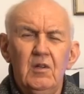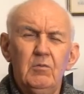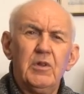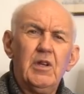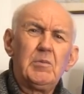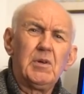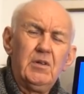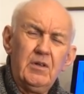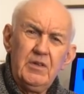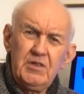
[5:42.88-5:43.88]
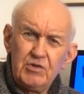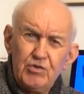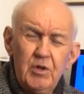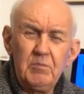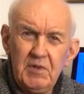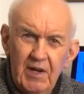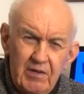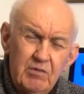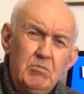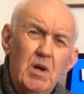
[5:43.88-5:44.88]
Well, there we are. There's a trip
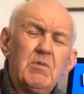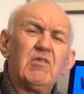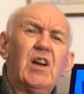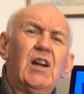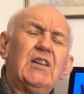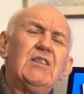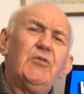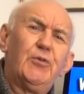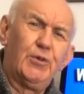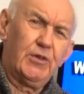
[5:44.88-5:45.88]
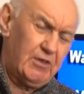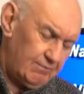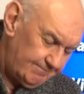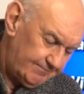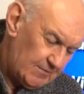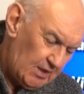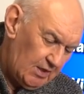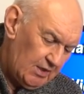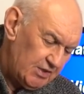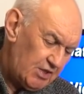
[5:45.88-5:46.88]
down memory lane for you.
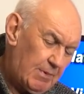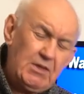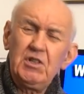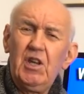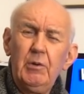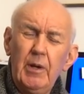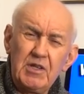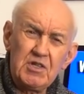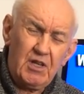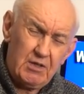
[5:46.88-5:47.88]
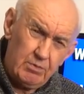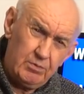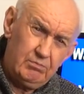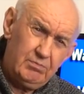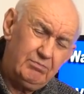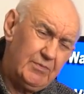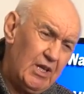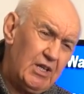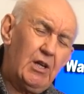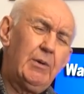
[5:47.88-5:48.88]
So back to coax cable.
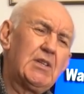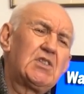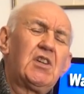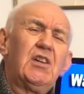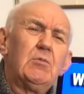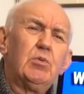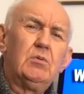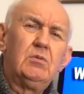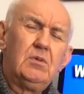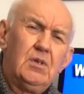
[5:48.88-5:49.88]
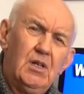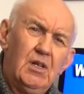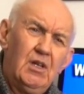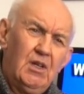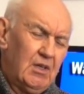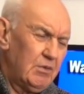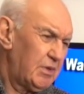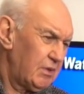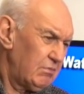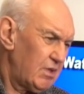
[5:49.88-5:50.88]
Coax cable, well,
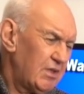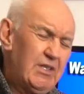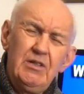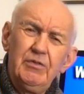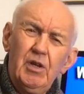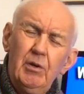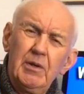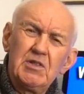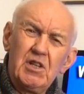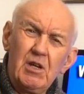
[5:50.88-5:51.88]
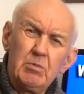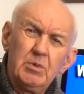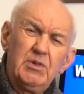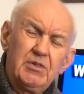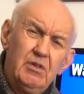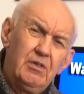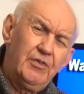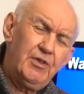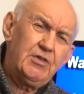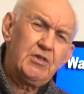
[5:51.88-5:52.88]
the, the idea of coax cable was
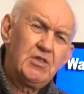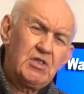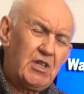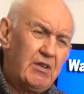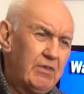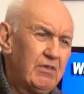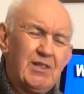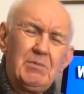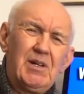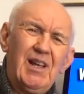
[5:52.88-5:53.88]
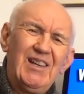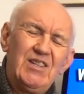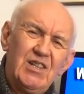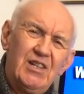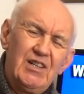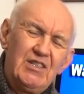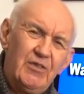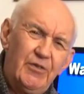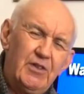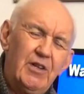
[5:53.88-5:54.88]
first conceived around about
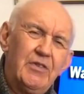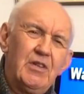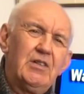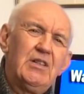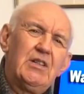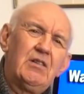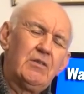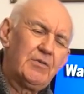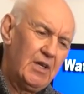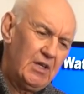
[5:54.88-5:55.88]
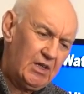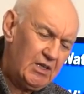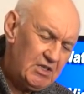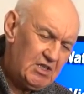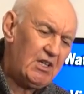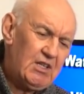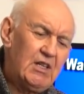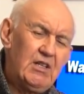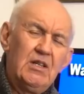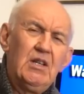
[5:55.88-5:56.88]
1885. The idea of
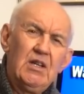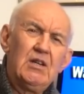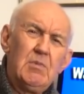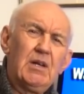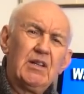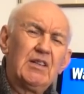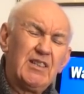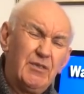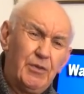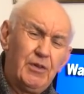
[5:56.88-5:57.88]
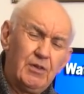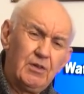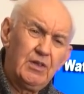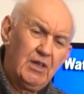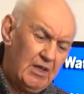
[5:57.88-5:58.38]
containing a magnetic field